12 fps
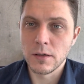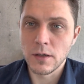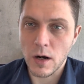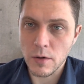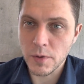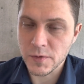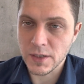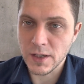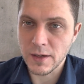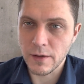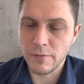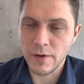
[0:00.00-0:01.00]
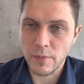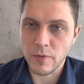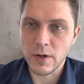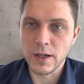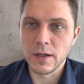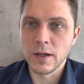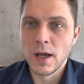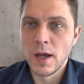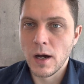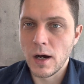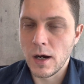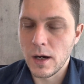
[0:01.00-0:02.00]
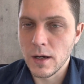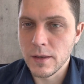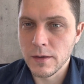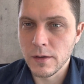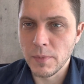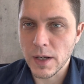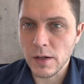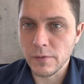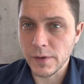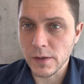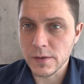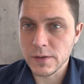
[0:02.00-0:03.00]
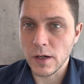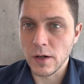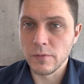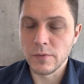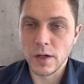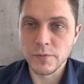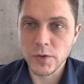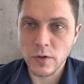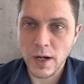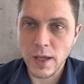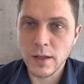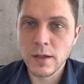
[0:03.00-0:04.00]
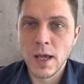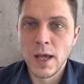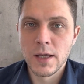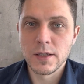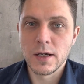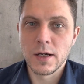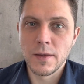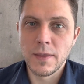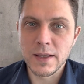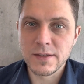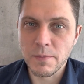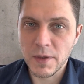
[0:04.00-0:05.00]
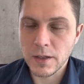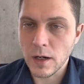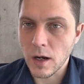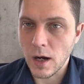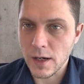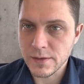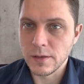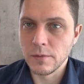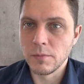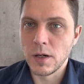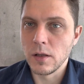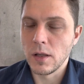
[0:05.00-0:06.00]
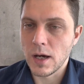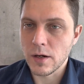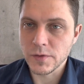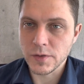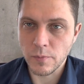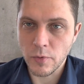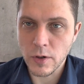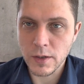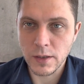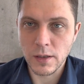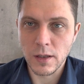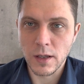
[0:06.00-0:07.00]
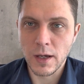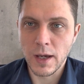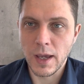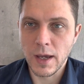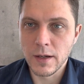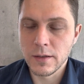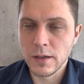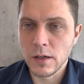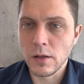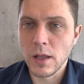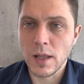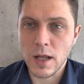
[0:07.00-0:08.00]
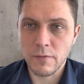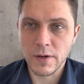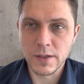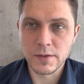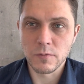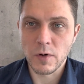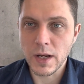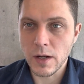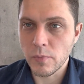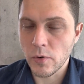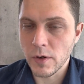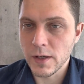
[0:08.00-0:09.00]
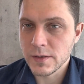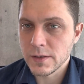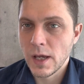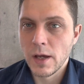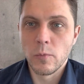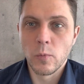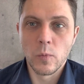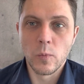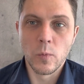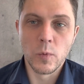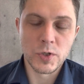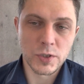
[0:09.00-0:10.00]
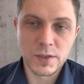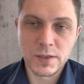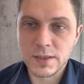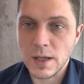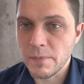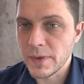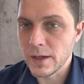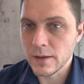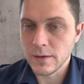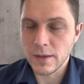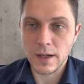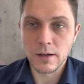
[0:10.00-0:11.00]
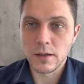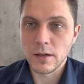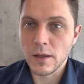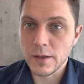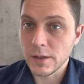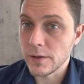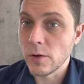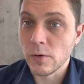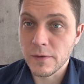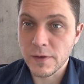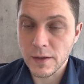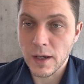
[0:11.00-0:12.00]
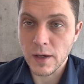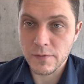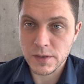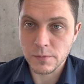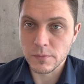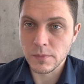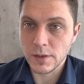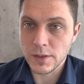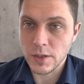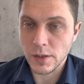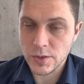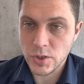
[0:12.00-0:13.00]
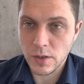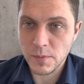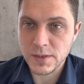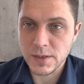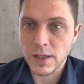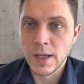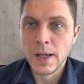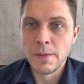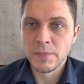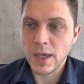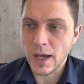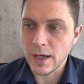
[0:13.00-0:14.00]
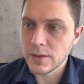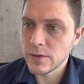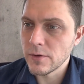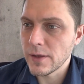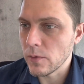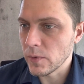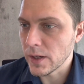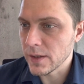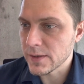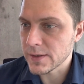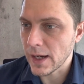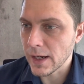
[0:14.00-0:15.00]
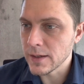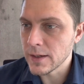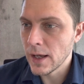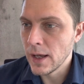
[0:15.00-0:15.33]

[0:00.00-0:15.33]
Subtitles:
army was evaporated on the battlefields of Ukraine. That's something that cost him a lot of support and a lot of his rating points, which is something that the only thing that gives him legitimacy. He had to do that. We can cite